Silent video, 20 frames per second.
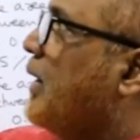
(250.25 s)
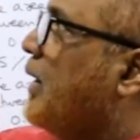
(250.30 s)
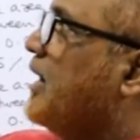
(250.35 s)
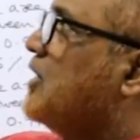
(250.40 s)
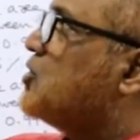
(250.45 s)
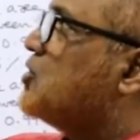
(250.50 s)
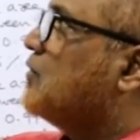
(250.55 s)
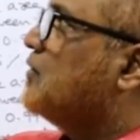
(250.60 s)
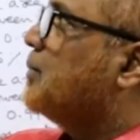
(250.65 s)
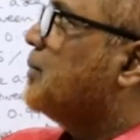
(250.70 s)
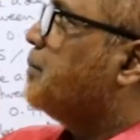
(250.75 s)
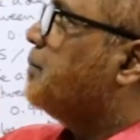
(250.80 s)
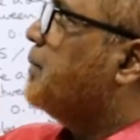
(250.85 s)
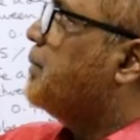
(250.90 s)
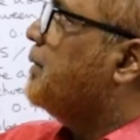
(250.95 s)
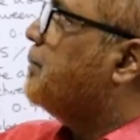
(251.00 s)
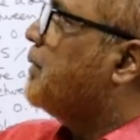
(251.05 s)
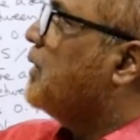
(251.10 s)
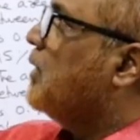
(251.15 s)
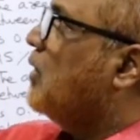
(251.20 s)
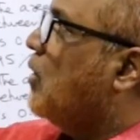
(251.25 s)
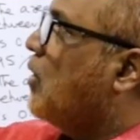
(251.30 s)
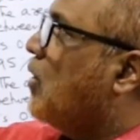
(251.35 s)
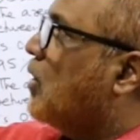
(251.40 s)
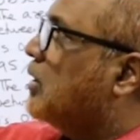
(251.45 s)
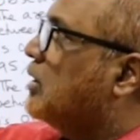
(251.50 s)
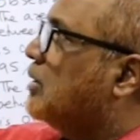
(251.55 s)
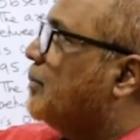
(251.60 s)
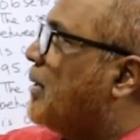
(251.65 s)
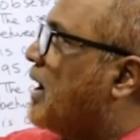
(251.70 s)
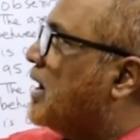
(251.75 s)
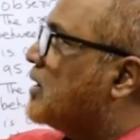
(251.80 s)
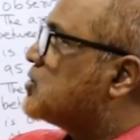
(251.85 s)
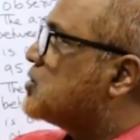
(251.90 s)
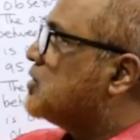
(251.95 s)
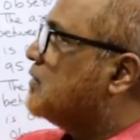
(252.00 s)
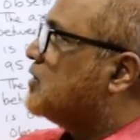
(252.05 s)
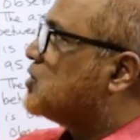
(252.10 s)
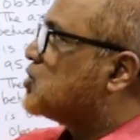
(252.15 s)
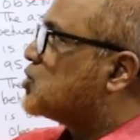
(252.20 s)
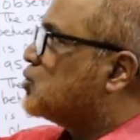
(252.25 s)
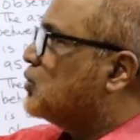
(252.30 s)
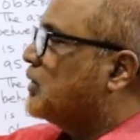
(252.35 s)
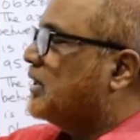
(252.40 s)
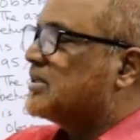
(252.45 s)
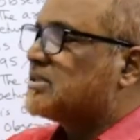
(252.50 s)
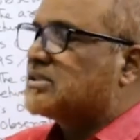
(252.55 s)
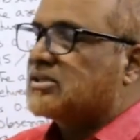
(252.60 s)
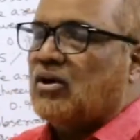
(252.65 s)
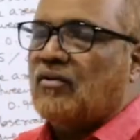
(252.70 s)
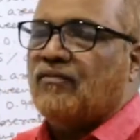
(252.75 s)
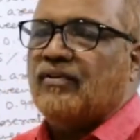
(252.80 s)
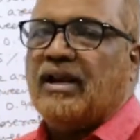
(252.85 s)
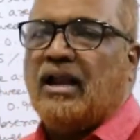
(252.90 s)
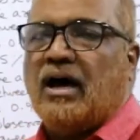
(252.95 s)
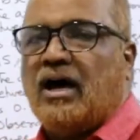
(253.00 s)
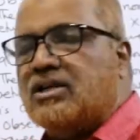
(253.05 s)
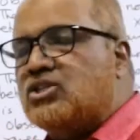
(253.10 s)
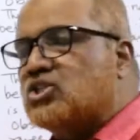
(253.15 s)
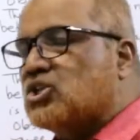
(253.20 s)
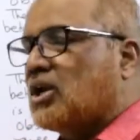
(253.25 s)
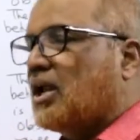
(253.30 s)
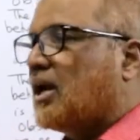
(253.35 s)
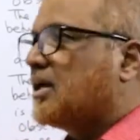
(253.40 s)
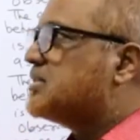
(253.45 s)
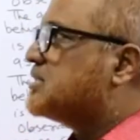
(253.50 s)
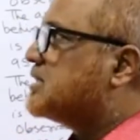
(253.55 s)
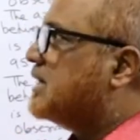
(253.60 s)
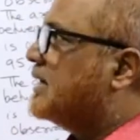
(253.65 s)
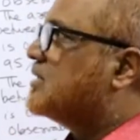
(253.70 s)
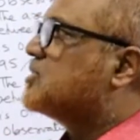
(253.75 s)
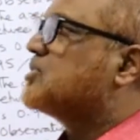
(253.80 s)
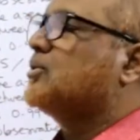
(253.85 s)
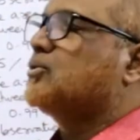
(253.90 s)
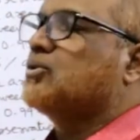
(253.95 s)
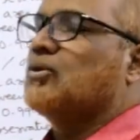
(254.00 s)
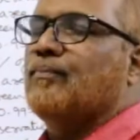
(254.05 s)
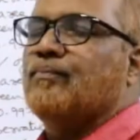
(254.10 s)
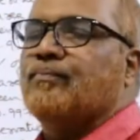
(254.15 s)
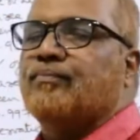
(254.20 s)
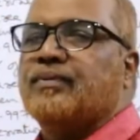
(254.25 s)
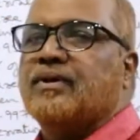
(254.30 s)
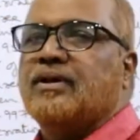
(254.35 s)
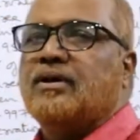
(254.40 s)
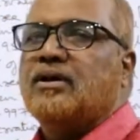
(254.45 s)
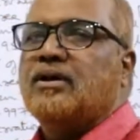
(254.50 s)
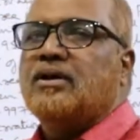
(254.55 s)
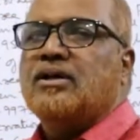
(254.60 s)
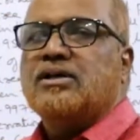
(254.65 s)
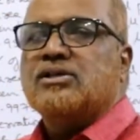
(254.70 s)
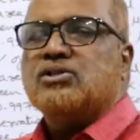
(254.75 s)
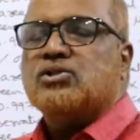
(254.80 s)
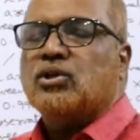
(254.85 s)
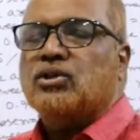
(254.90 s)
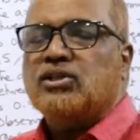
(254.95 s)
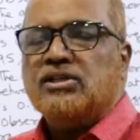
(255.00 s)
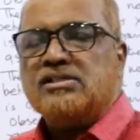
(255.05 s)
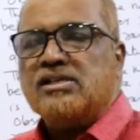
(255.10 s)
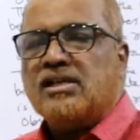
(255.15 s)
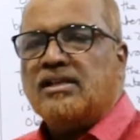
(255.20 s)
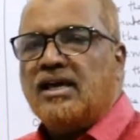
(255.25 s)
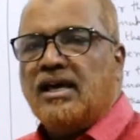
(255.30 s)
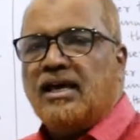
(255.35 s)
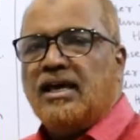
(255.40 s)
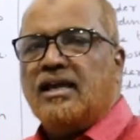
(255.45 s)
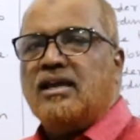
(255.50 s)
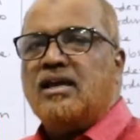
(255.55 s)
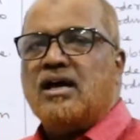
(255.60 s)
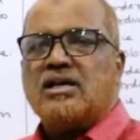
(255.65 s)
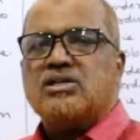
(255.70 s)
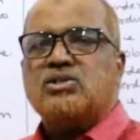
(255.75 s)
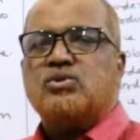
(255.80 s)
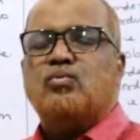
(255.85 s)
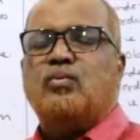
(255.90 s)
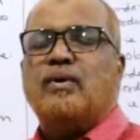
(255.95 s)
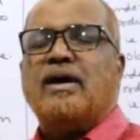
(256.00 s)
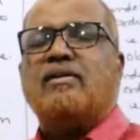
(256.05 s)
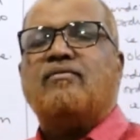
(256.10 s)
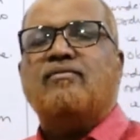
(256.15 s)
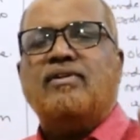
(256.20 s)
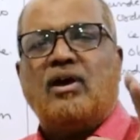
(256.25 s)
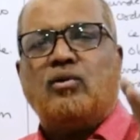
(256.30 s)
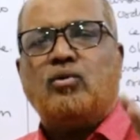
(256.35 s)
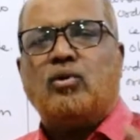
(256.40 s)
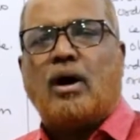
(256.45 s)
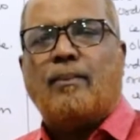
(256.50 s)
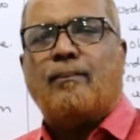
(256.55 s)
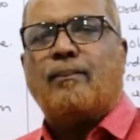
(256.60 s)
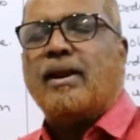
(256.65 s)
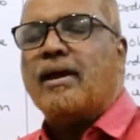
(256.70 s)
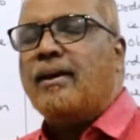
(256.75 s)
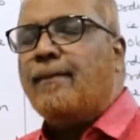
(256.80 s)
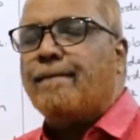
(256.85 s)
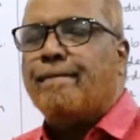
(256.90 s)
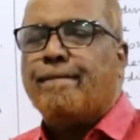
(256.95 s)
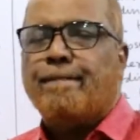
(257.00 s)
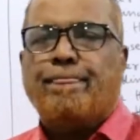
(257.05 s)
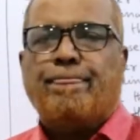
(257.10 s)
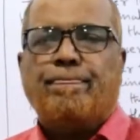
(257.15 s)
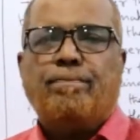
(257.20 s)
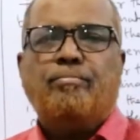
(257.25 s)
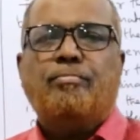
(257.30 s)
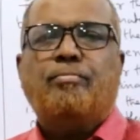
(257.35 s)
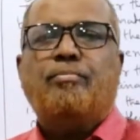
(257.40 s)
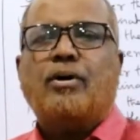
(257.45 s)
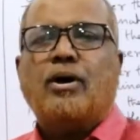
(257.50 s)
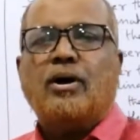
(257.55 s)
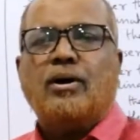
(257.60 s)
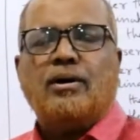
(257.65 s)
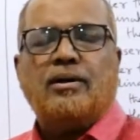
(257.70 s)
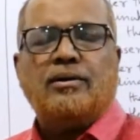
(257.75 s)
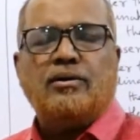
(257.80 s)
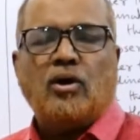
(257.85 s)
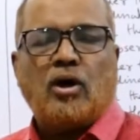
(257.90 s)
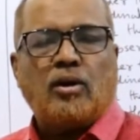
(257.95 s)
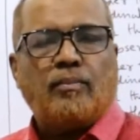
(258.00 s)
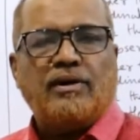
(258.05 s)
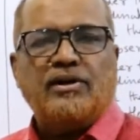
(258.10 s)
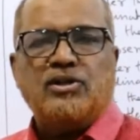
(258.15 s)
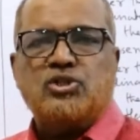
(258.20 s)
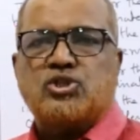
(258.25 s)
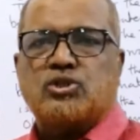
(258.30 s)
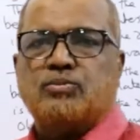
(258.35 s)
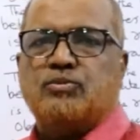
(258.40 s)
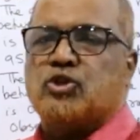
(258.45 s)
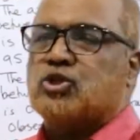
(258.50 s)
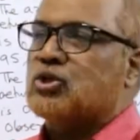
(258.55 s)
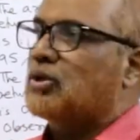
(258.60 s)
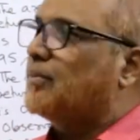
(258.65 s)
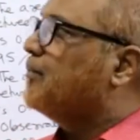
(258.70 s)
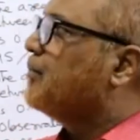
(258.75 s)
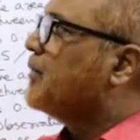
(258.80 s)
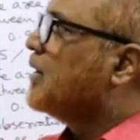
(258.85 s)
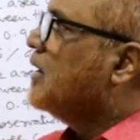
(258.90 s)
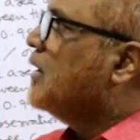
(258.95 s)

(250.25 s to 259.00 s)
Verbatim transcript: weight of the people or the marks of the students of a large class, et cetera. So these are the areas where we have to apply uh, normal distribution.